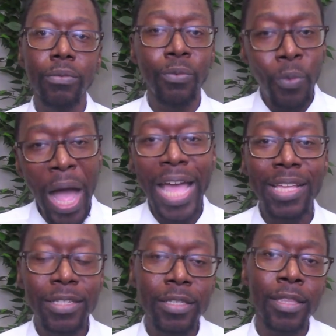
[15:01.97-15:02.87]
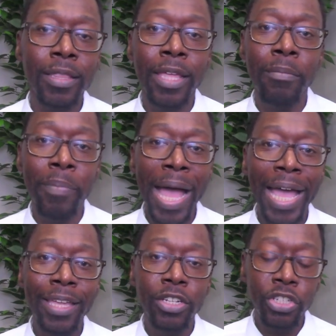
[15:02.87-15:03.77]
Why is it that they
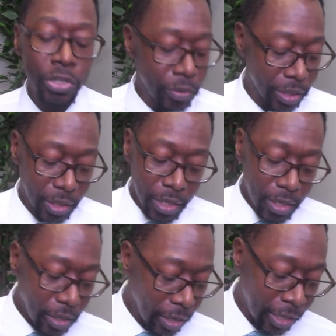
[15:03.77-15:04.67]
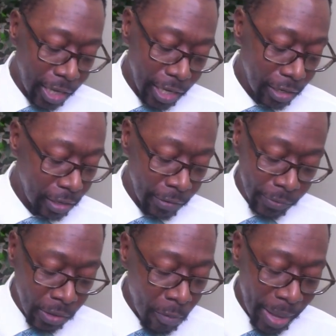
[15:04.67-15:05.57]
buy into it? Again, if
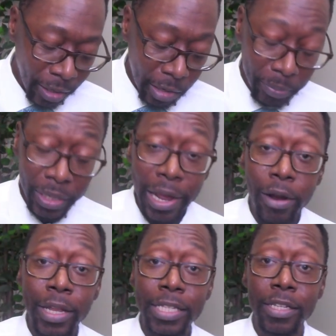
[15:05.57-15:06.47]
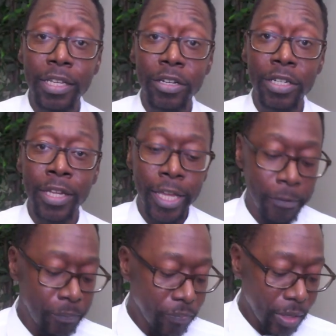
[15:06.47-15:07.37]
we go back up in our lesson here
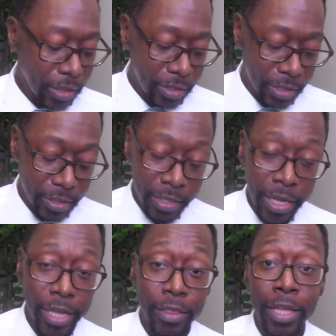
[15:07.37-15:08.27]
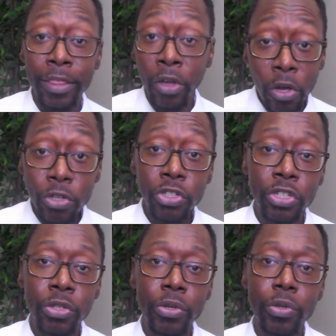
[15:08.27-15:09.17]
today, Jesus said that those
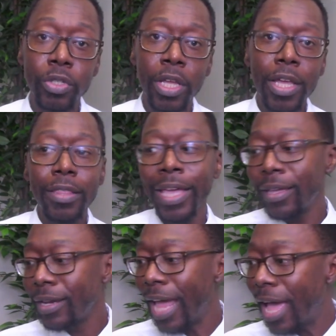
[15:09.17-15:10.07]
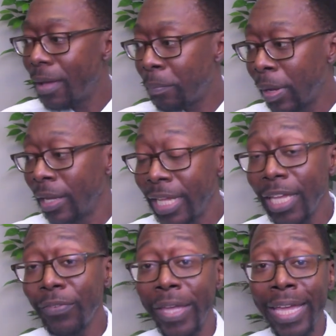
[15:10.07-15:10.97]
Jews, they could not
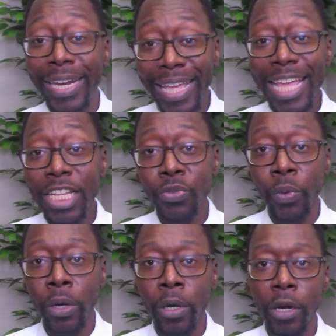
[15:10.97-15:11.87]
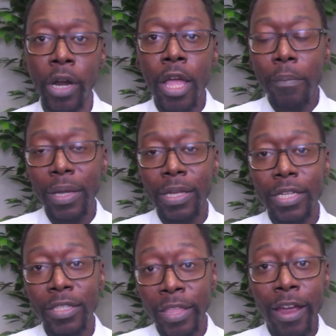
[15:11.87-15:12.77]
believe in his word
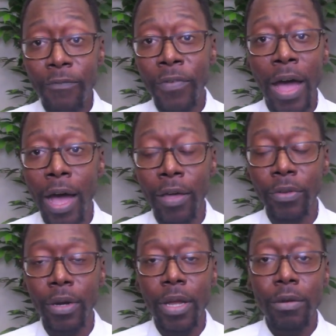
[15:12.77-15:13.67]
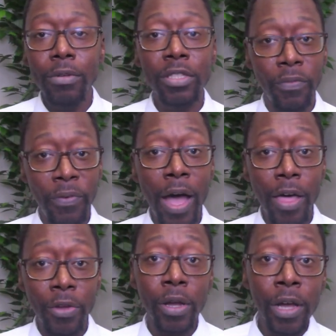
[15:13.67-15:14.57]
because their father was the
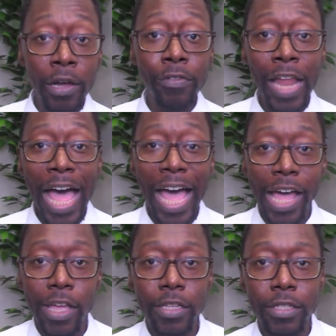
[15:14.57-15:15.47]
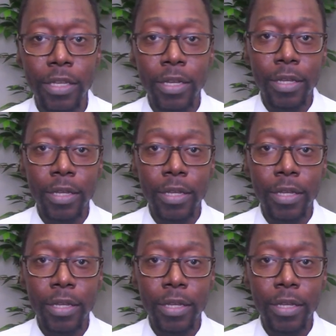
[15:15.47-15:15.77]
father of lies.